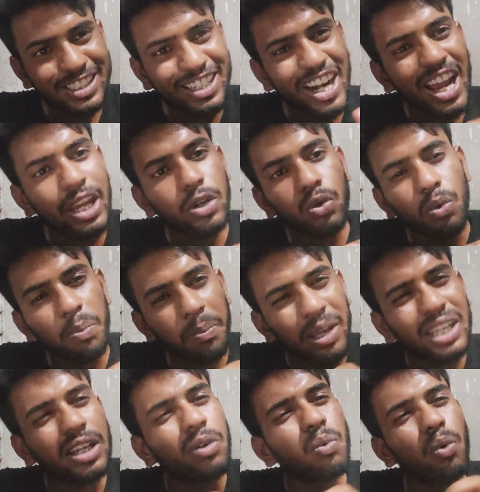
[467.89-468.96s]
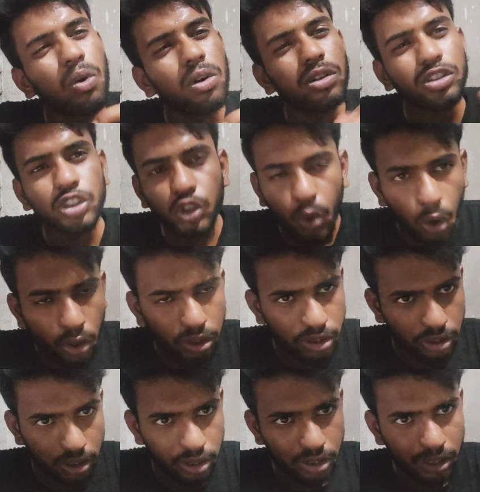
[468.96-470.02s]
try to make a word
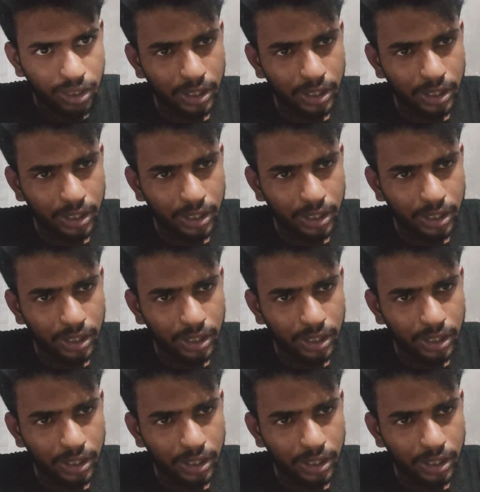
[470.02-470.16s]
shorter,